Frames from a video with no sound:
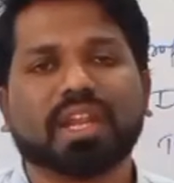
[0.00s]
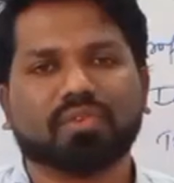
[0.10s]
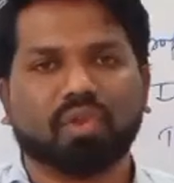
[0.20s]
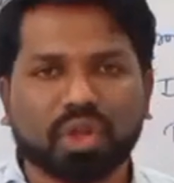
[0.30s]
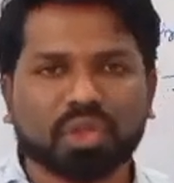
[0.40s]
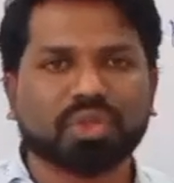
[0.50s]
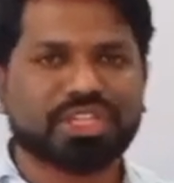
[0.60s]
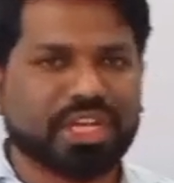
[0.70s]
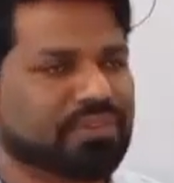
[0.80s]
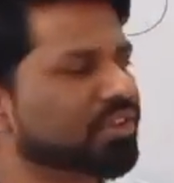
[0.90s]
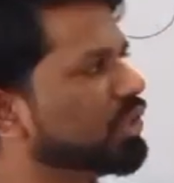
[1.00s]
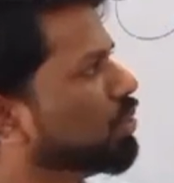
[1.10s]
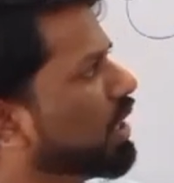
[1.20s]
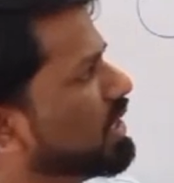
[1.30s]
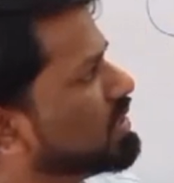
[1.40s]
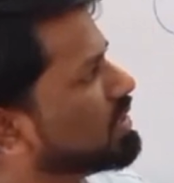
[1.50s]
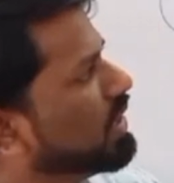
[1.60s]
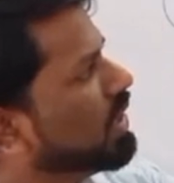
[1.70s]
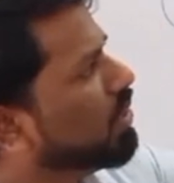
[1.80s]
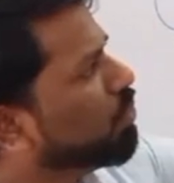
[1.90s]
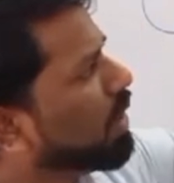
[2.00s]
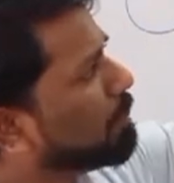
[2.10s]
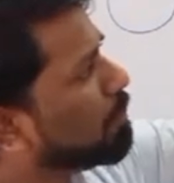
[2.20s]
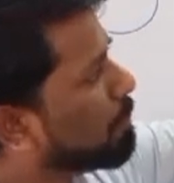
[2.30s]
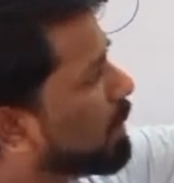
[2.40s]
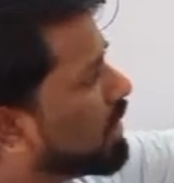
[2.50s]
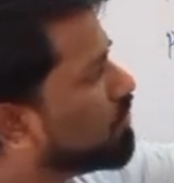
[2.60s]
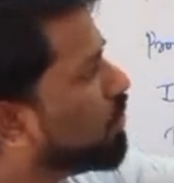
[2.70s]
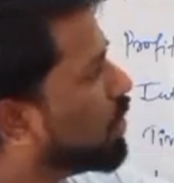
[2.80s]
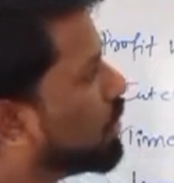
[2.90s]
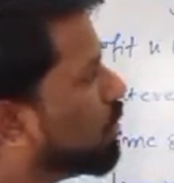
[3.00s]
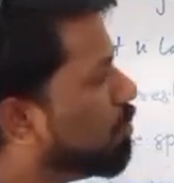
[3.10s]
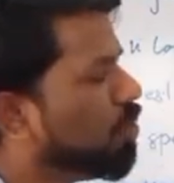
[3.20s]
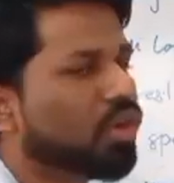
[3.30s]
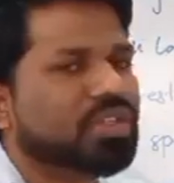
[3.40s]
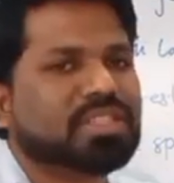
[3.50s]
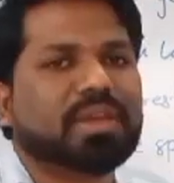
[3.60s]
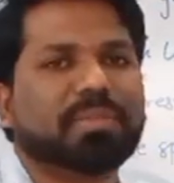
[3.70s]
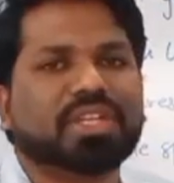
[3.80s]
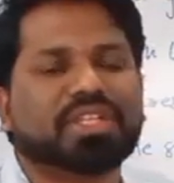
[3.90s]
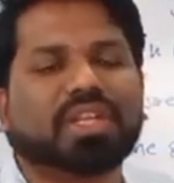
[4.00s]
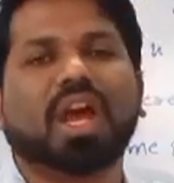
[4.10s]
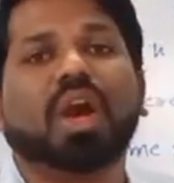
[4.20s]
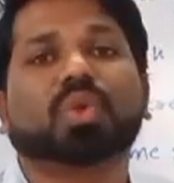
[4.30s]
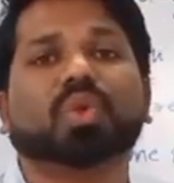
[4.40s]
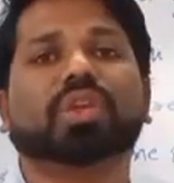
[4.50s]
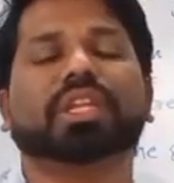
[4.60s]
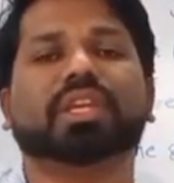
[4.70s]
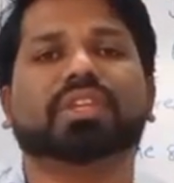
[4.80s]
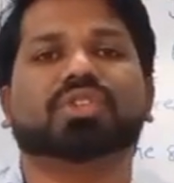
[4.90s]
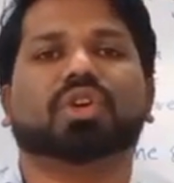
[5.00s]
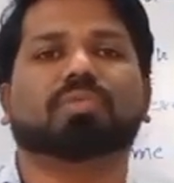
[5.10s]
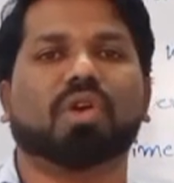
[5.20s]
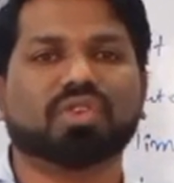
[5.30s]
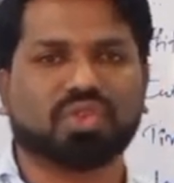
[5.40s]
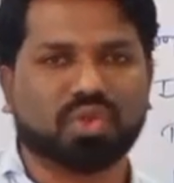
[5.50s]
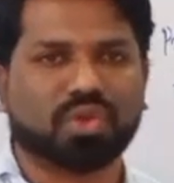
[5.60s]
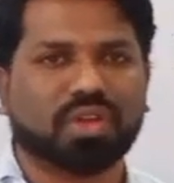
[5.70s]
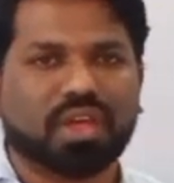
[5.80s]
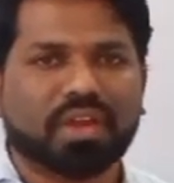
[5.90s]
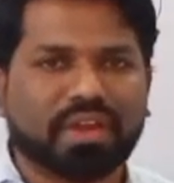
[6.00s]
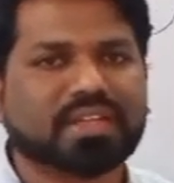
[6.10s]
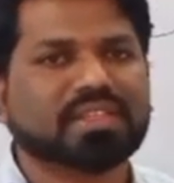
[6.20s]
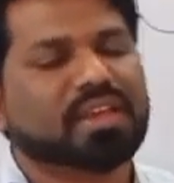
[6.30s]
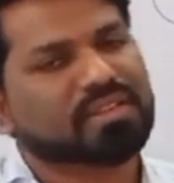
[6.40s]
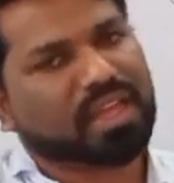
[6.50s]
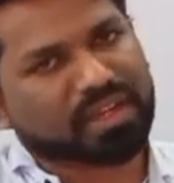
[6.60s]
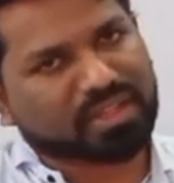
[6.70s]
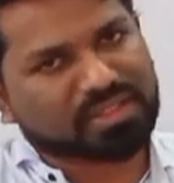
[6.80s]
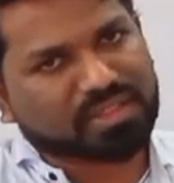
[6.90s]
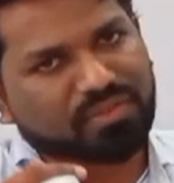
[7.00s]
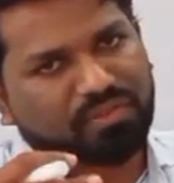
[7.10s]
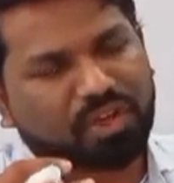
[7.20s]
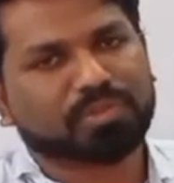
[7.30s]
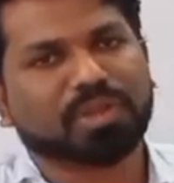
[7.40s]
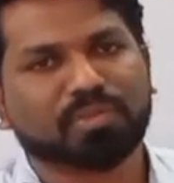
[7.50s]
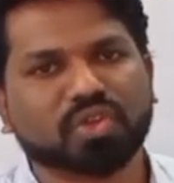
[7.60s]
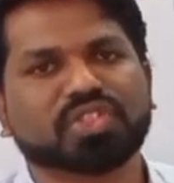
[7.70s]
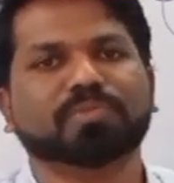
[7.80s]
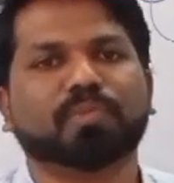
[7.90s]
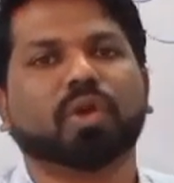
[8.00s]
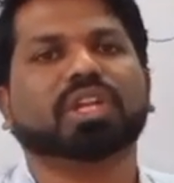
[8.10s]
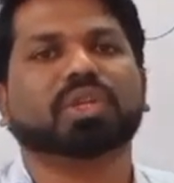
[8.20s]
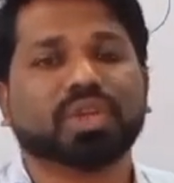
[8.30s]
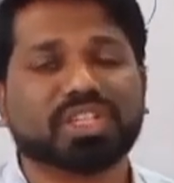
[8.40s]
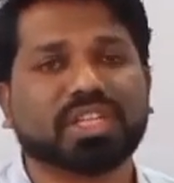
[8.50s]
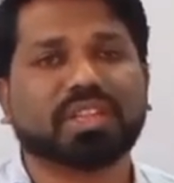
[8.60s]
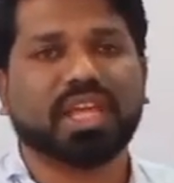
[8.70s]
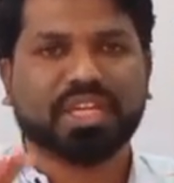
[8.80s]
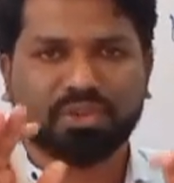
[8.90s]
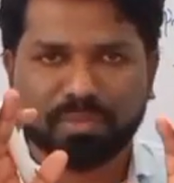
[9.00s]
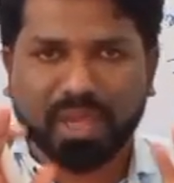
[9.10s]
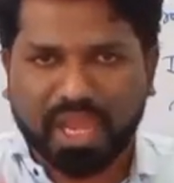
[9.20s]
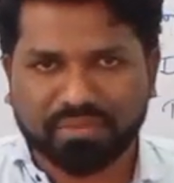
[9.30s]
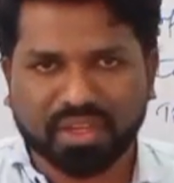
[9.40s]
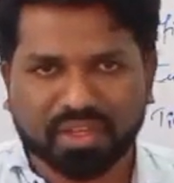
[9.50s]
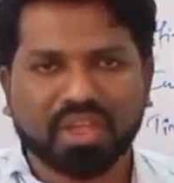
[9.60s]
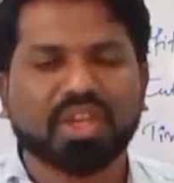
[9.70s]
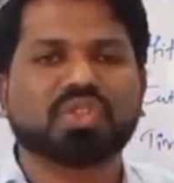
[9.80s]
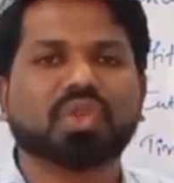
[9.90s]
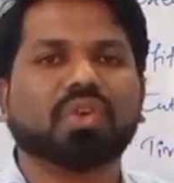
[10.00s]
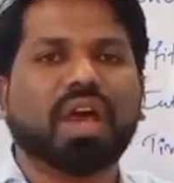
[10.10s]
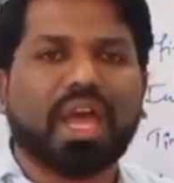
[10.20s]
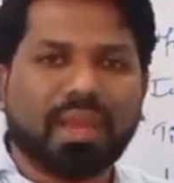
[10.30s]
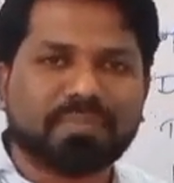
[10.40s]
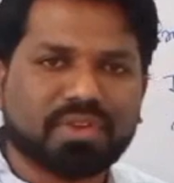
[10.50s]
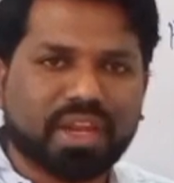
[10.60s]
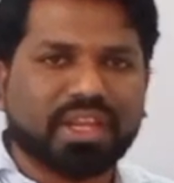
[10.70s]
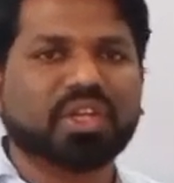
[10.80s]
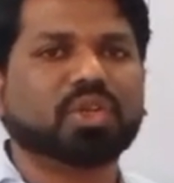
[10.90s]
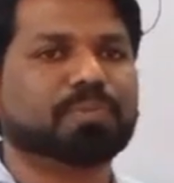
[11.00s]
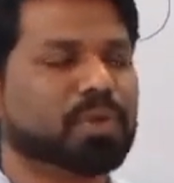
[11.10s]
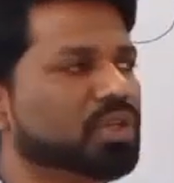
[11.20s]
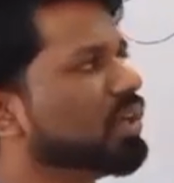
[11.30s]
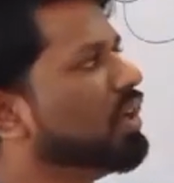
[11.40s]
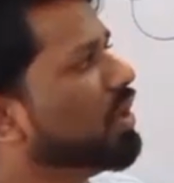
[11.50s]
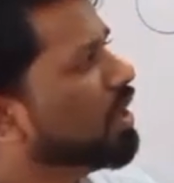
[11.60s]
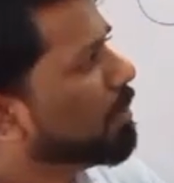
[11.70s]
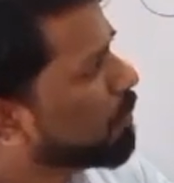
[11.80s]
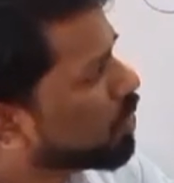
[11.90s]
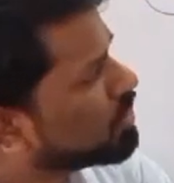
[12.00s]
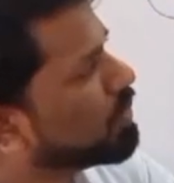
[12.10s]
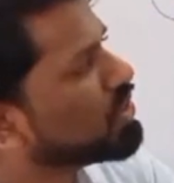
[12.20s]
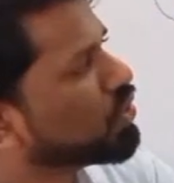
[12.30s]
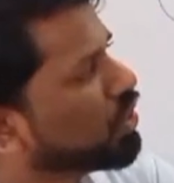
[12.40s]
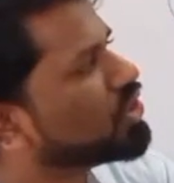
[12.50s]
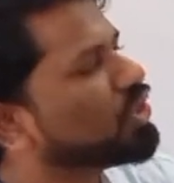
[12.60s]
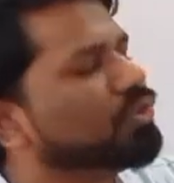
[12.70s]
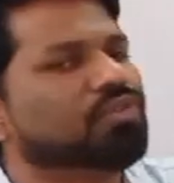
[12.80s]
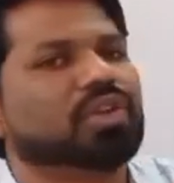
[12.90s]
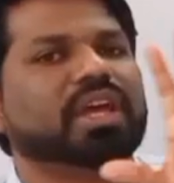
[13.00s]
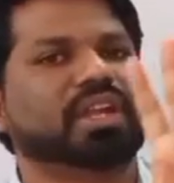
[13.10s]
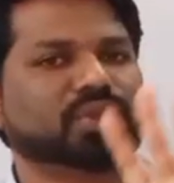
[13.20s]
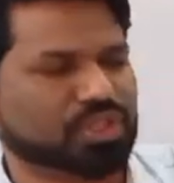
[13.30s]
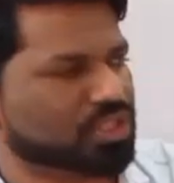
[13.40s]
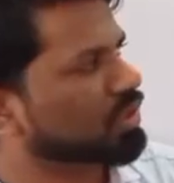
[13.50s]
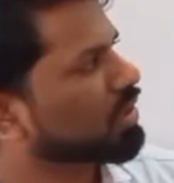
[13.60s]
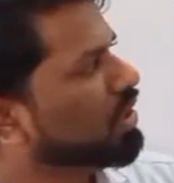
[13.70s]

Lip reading: I want to share with you guys, while preparing for your mock examination, how to increase your mock score, right? That is one of the most important question that you will be having. So I'm trying to put a possible solution for that question.